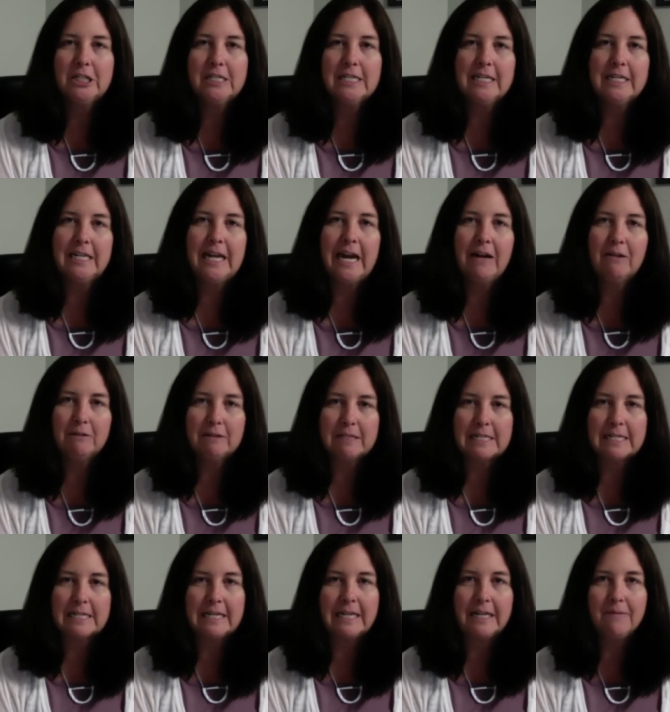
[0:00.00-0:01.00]
in
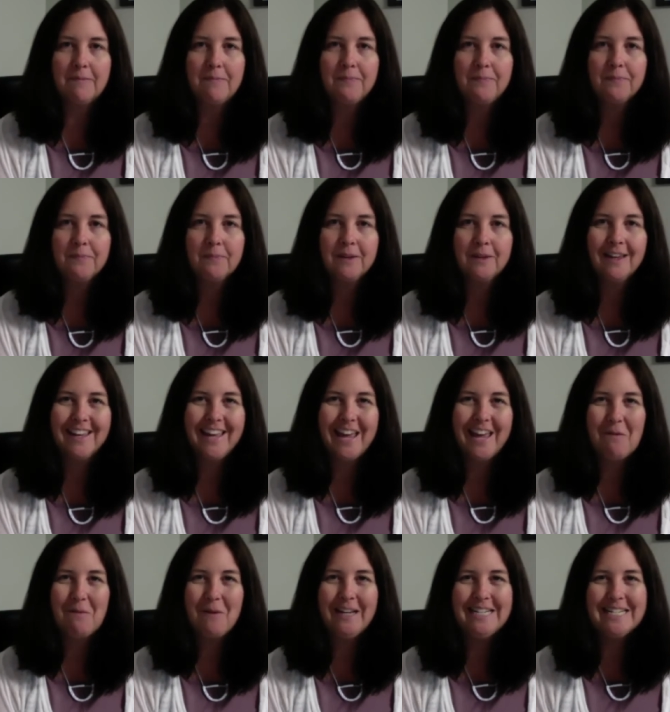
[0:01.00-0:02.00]
counseling. Can't
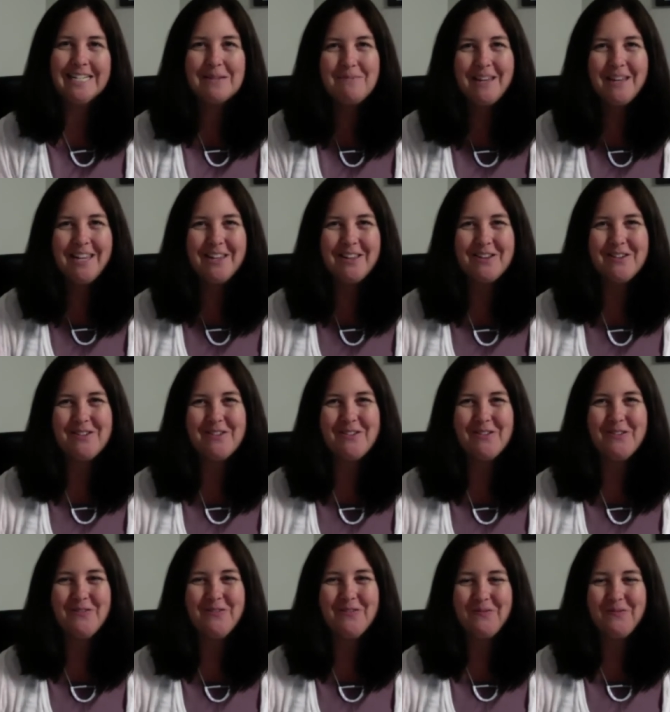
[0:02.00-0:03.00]
wait to meet you.